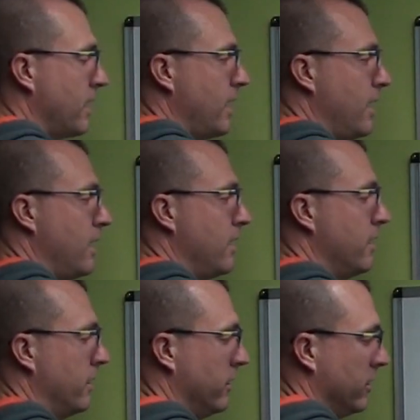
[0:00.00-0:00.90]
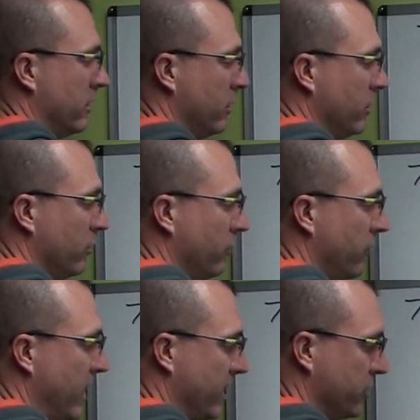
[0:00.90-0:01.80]
a new
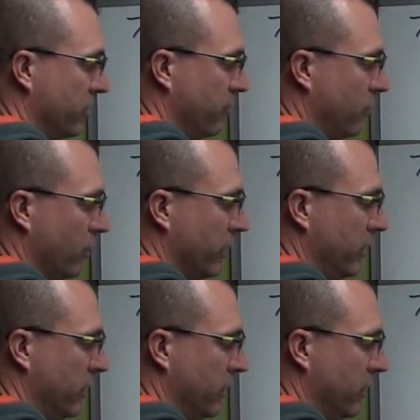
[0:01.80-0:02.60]
fraction for it.